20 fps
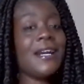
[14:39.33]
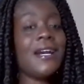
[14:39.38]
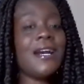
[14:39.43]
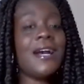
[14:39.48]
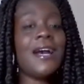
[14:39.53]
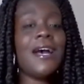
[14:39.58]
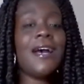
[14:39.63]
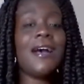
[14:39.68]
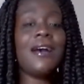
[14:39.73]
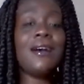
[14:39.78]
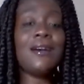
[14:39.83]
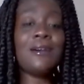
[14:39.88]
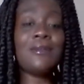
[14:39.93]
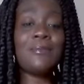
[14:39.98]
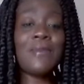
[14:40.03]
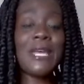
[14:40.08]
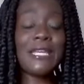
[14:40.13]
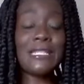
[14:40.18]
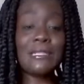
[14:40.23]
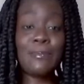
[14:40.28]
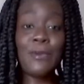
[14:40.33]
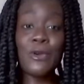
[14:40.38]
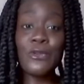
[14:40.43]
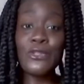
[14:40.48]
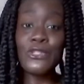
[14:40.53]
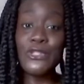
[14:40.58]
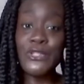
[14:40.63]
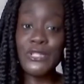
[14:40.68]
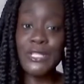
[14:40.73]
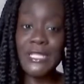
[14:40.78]

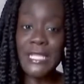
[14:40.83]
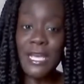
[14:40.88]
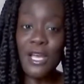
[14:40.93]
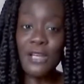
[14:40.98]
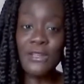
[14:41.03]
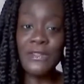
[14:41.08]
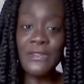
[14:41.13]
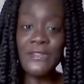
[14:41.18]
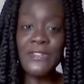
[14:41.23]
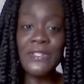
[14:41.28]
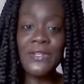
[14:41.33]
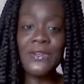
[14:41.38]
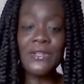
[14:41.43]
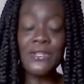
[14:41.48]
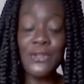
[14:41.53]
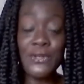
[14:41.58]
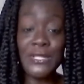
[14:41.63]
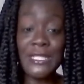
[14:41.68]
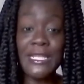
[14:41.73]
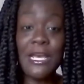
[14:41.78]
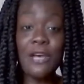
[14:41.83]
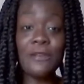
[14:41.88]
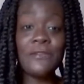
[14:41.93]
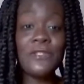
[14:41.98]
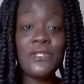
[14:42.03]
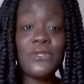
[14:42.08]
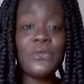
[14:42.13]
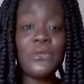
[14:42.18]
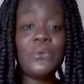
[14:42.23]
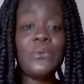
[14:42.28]
expose yourself
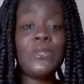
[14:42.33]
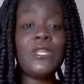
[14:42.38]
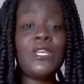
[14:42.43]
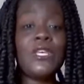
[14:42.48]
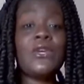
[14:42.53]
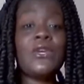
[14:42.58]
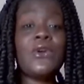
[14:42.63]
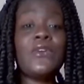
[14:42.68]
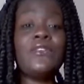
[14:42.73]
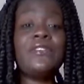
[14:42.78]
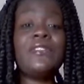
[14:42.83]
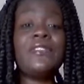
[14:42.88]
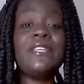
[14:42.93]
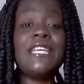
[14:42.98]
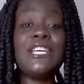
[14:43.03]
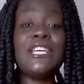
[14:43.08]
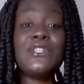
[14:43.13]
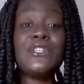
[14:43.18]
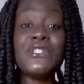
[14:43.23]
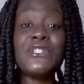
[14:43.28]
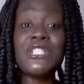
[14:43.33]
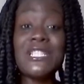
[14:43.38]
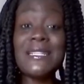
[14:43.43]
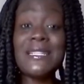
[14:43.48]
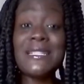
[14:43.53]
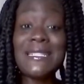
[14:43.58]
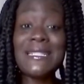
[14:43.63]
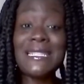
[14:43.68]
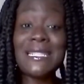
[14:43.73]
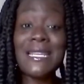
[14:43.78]
to the earthly
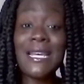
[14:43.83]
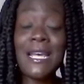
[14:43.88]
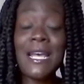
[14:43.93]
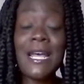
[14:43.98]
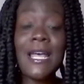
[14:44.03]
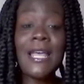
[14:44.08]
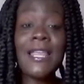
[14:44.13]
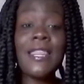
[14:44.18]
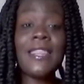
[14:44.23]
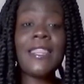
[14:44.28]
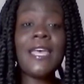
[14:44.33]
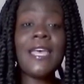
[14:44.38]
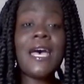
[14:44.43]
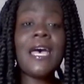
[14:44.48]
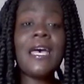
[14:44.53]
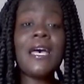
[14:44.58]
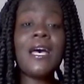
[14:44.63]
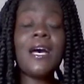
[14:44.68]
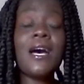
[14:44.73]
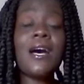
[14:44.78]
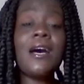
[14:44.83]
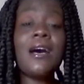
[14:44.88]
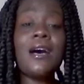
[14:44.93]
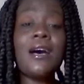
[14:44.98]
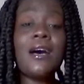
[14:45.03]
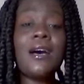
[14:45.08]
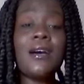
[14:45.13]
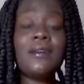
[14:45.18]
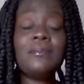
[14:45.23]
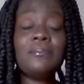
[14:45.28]
energies that
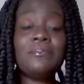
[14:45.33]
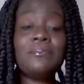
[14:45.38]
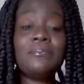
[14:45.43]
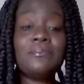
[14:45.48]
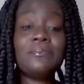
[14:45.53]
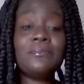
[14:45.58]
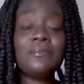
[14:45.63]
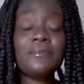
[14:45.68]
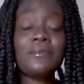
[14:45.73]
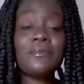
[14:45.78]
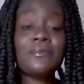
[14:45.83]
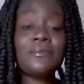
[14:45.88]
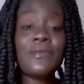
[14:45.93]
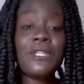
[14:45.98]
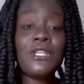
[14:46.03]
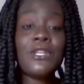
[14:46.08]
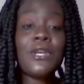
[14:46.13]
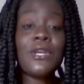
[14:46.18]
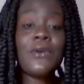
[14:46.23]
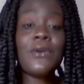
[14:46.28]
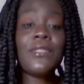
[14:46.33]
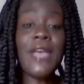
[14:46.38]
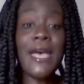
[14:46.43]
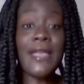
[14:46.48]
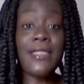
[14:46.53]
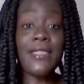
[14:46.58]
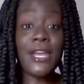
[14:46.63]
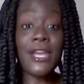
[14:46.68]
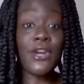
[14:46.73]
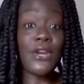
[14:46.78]

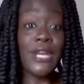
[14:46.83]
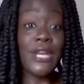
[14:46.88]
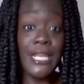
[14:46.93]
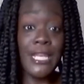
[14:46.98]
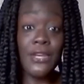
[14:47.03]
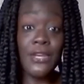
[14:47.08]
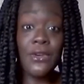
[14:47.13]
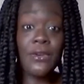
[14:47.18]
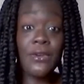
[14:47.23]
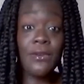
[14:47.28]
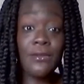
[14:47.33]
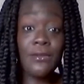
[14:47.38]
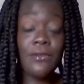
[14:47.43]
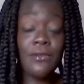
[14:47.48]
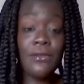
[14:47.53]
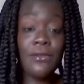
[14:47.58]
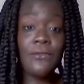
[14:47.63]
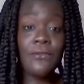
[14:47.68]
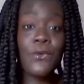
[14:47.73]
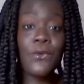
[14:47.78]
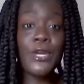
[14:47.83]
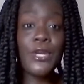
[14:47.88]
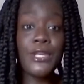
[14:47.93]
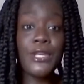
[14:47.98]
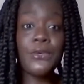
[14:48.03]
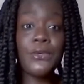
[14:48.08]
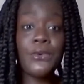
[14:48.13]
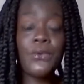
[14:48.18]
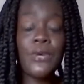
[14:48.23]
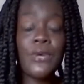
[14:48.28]
that are here for
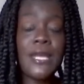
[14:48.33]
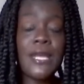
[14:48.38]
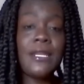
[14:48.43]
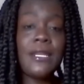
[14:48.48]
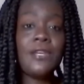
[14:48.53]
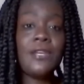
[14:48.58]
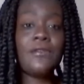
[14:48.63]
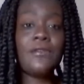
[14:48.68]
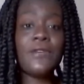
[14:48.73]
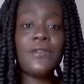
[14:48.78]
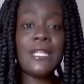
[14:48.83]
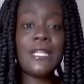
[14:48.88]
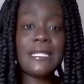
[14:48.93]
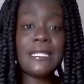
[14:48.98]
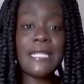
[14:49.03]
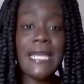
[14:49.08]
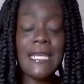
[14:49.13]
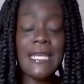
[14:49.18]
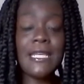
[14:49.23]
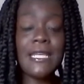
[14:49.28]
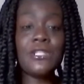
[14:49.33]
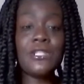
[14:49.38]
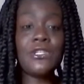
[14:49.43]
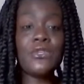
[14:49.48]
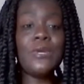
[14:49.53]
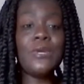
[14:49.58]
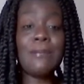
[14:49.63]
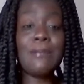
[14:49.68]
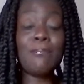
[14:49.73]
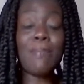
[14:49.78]
you and here for the taking,
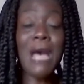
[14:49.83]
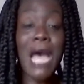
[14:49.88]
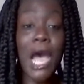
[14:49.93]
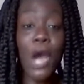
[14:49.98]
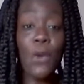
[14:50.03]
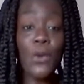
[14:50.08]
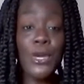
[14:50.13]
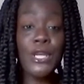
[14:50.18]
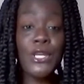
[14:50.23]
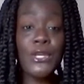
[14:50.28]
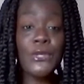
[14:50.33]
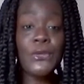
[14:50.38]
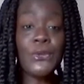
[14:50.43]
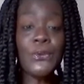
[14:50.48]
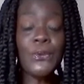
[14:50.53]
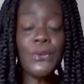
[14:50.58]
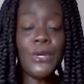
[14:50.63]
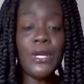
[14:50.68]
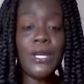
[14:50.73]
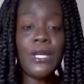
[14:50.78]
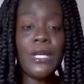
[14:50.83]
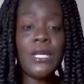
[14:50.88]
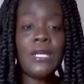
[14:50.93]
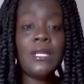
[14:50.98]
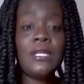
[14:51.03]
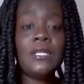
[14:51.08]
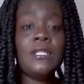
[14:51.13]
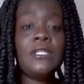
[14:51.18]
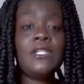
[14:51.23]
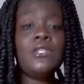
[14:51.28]
to empower you,
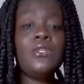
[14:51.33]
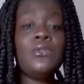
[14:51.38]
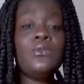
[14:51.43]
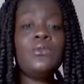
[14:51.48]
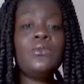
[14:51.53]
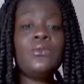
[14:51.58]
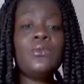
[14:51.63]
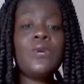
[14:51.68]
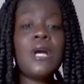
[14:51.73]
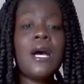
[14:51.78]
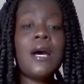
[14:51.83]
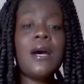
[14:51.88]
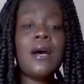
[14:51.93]
to